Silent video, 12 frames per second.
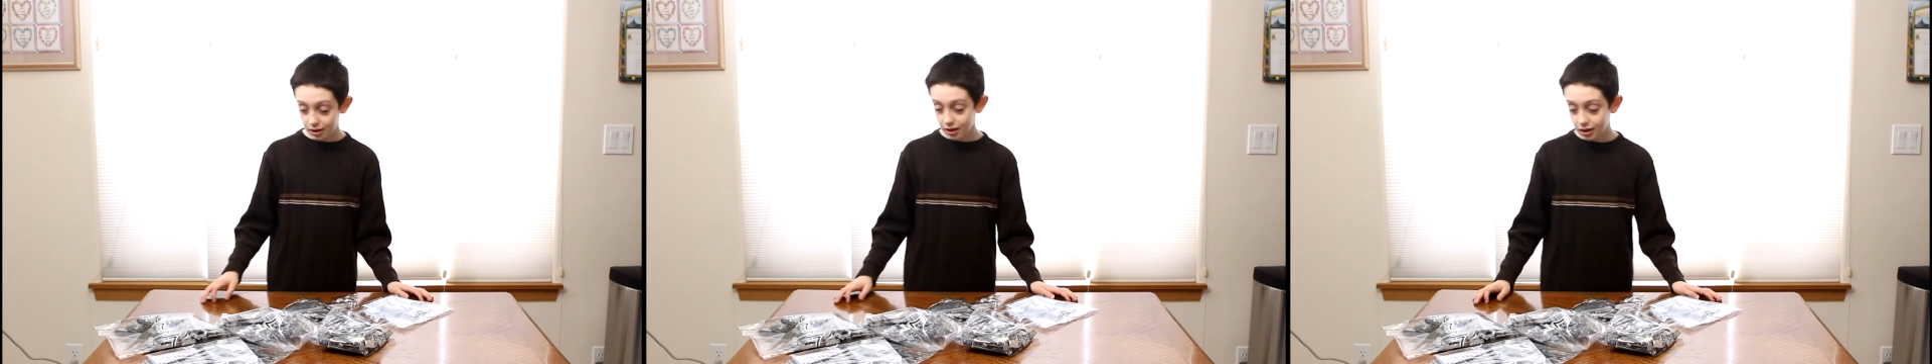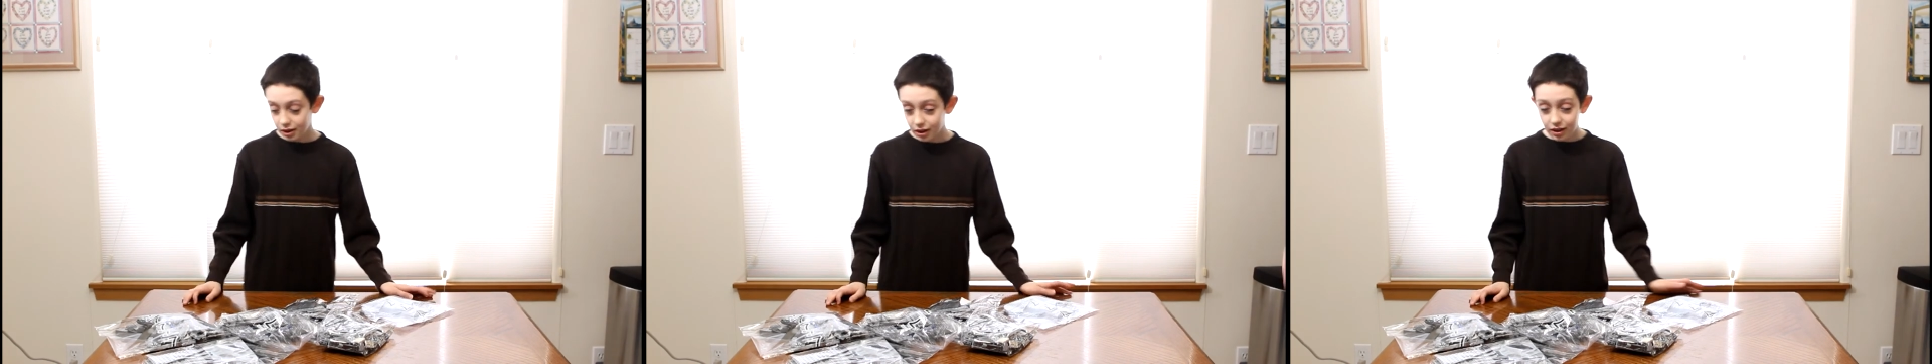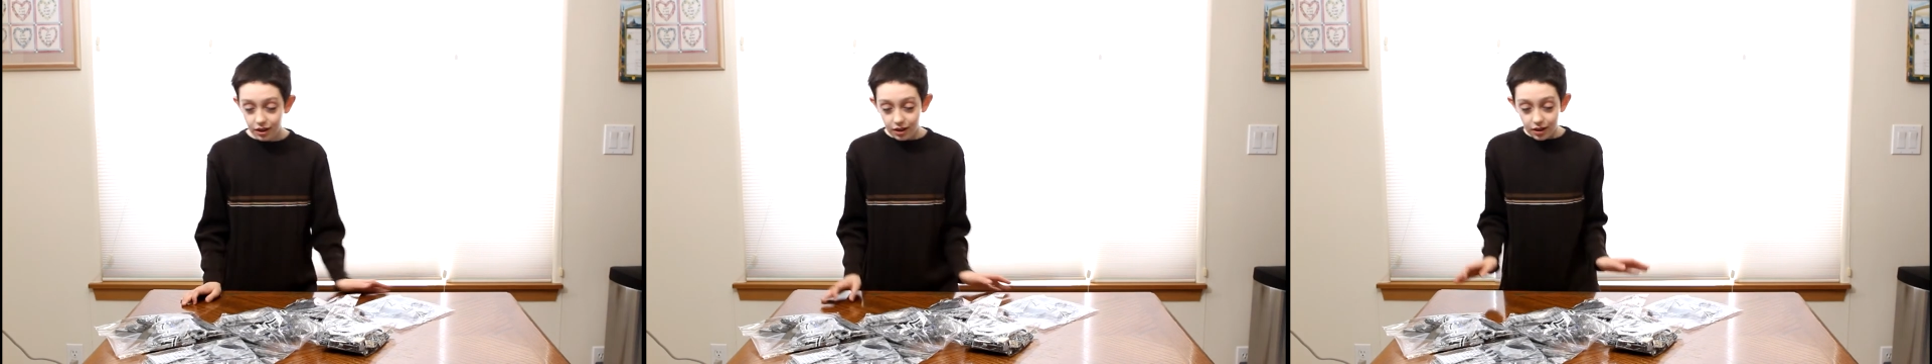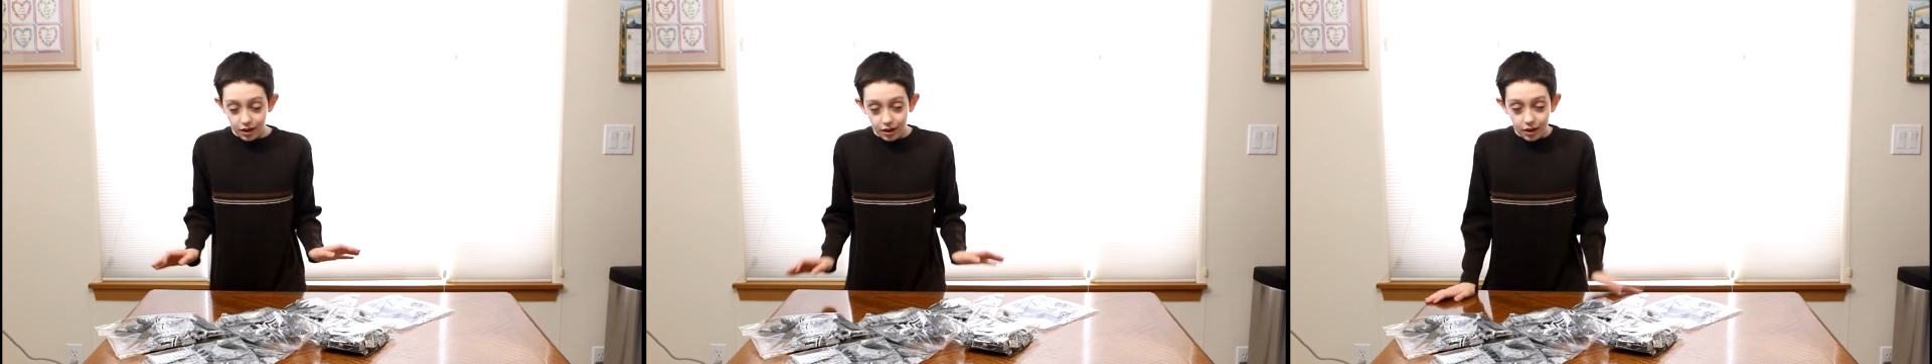Say
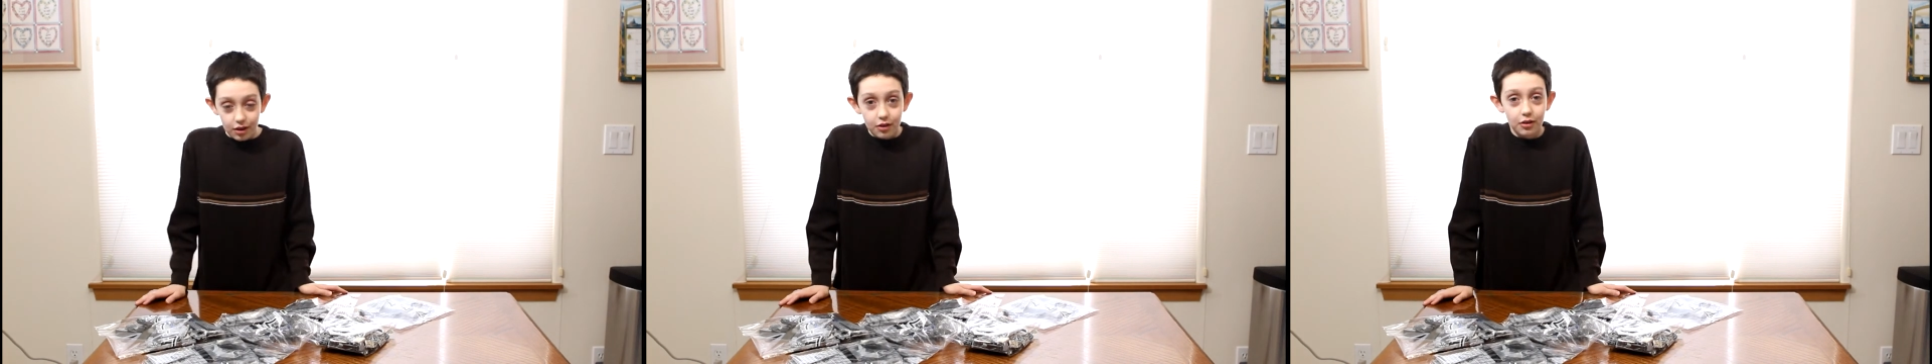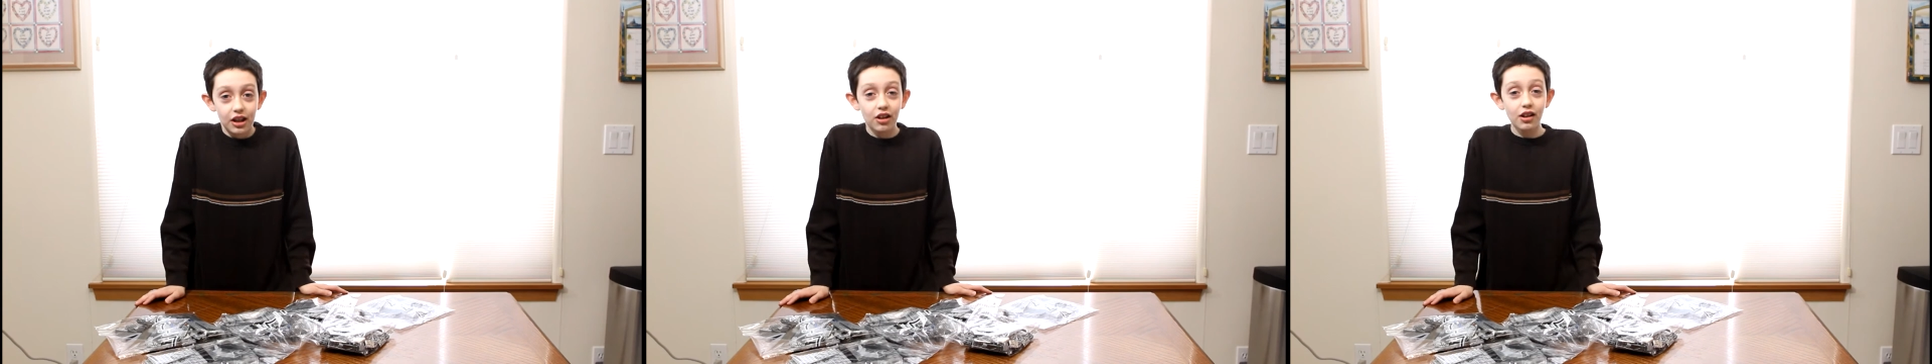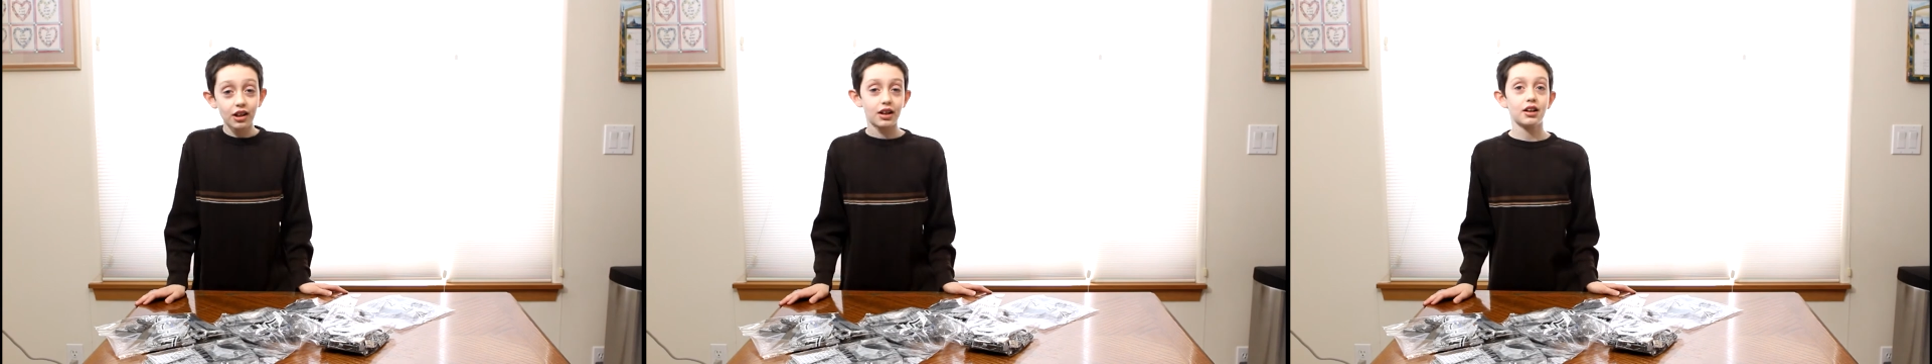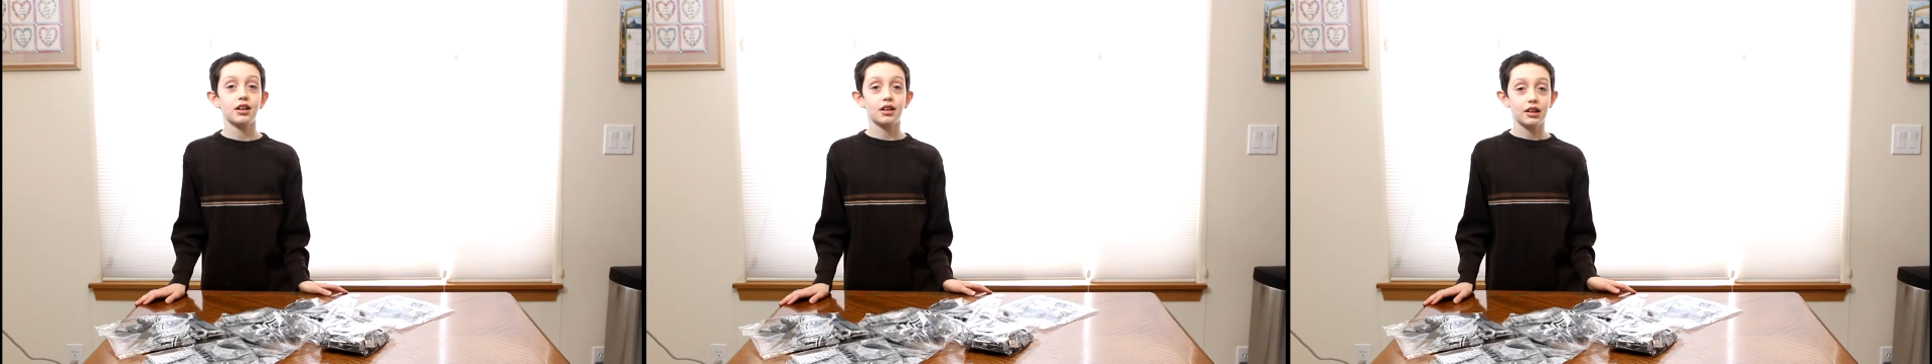goodbye. Well,
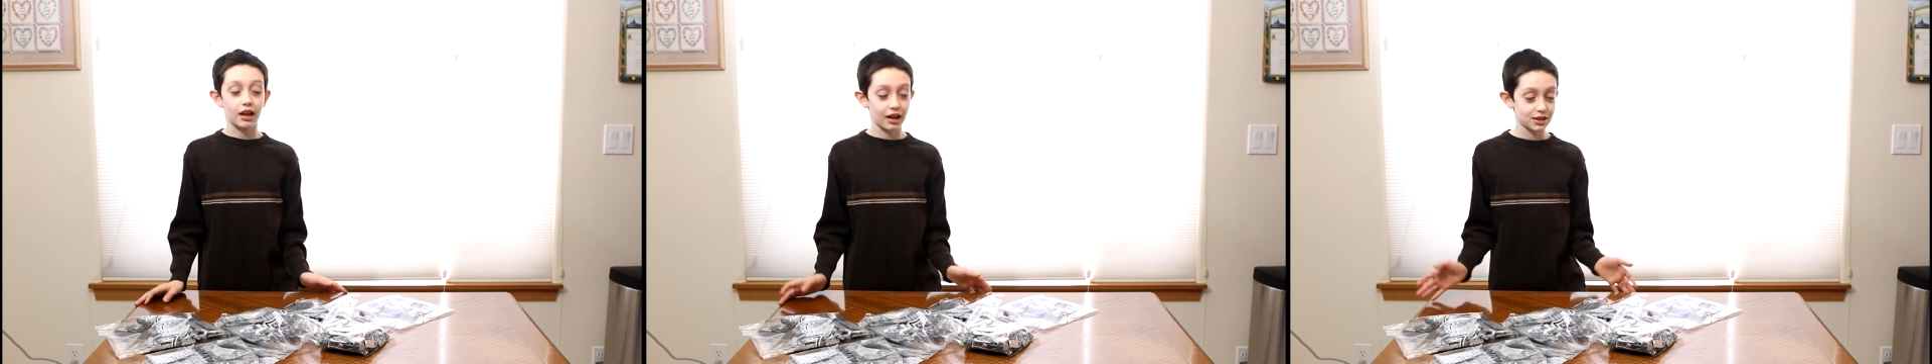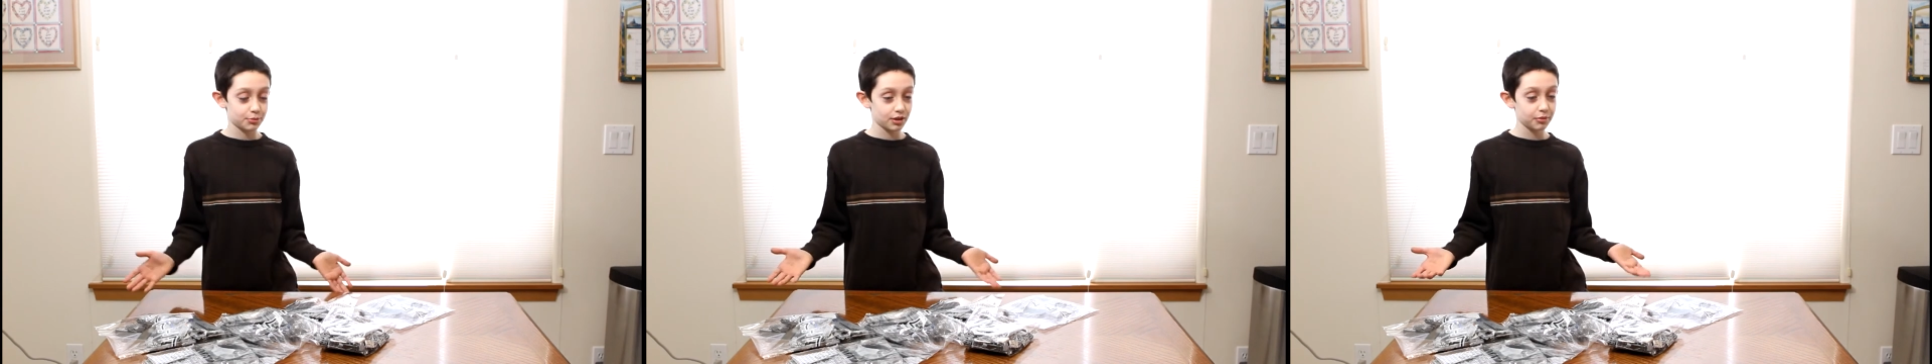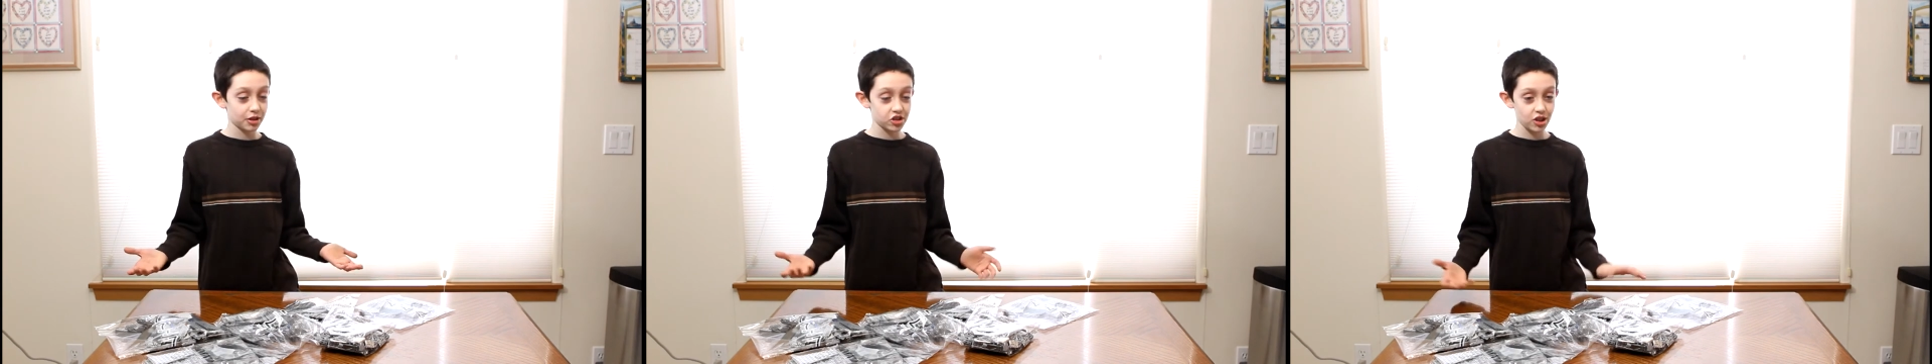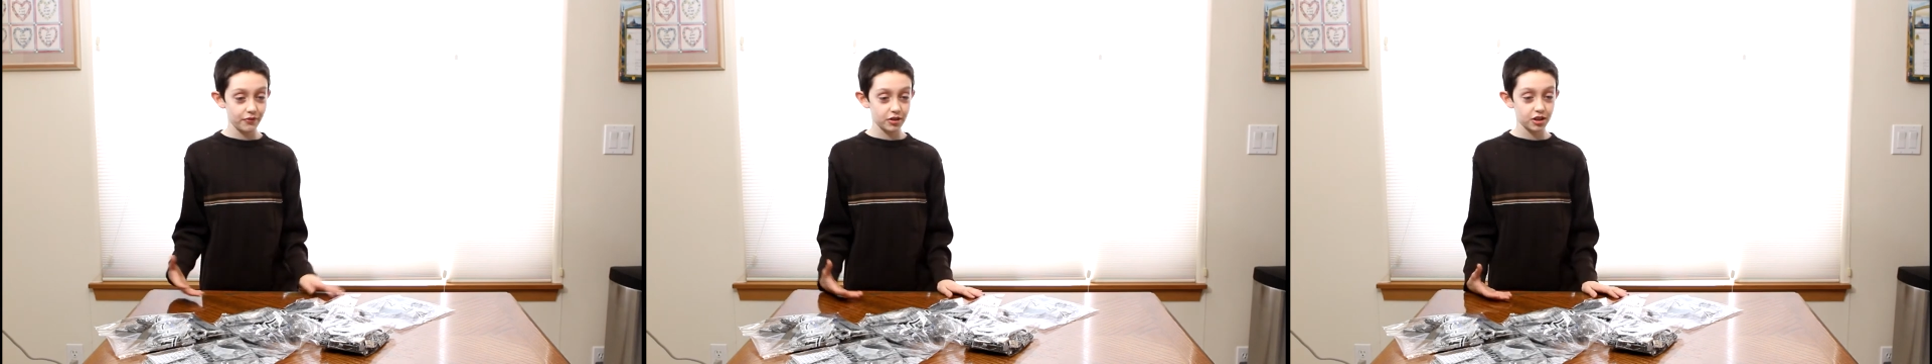that's pretty much
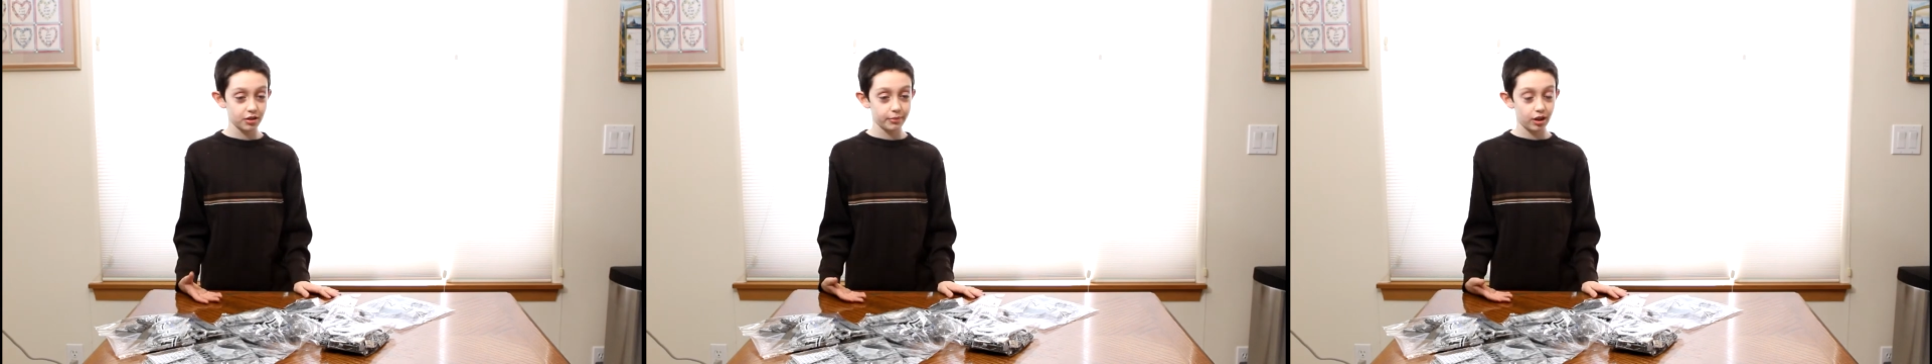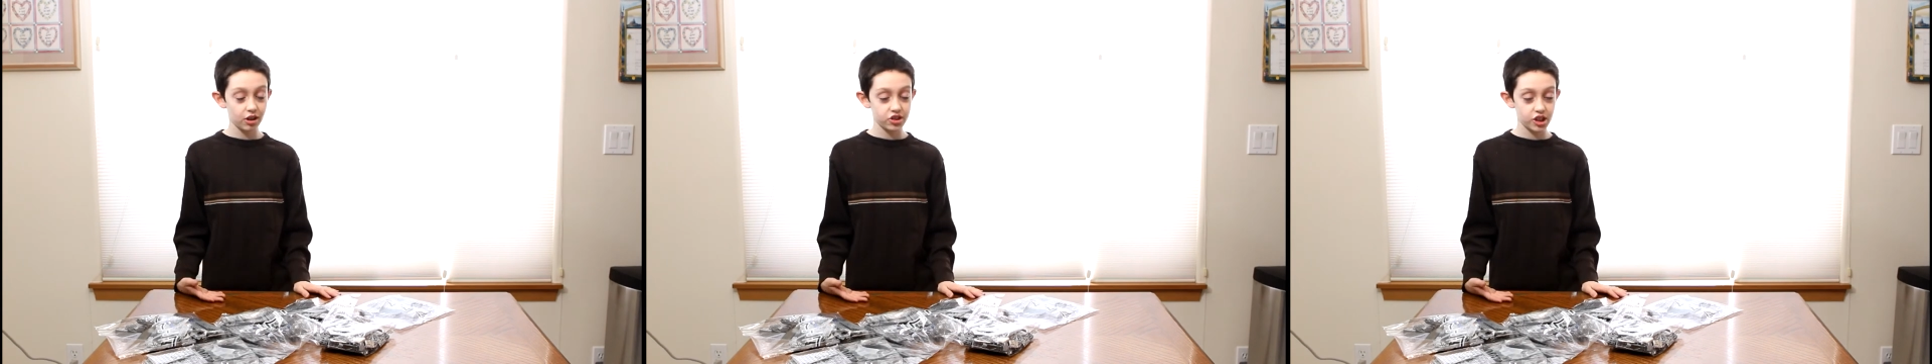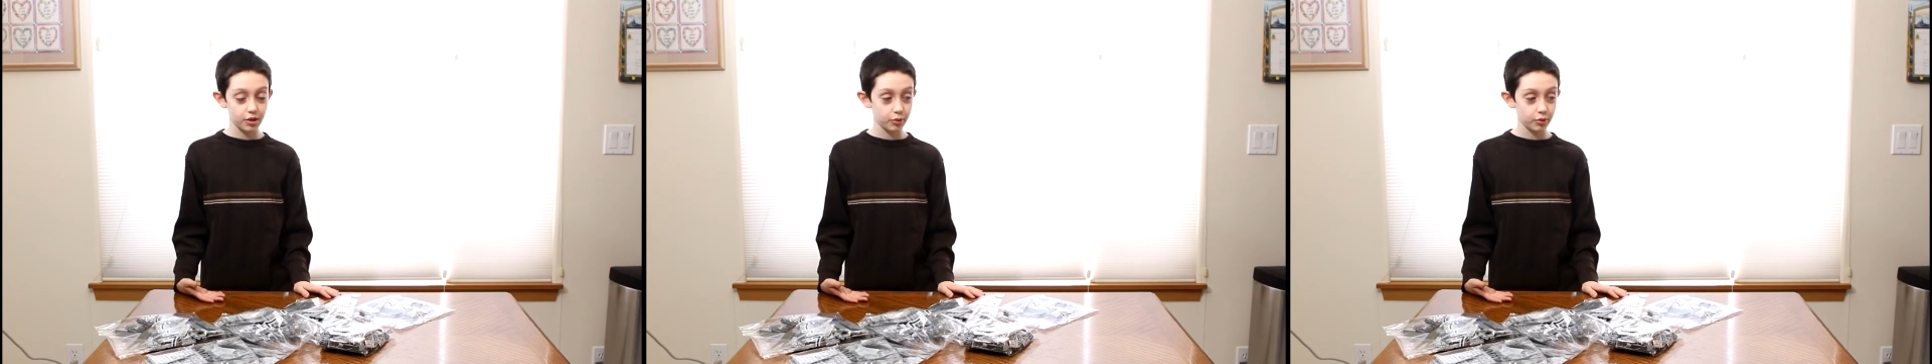it for the unboxing.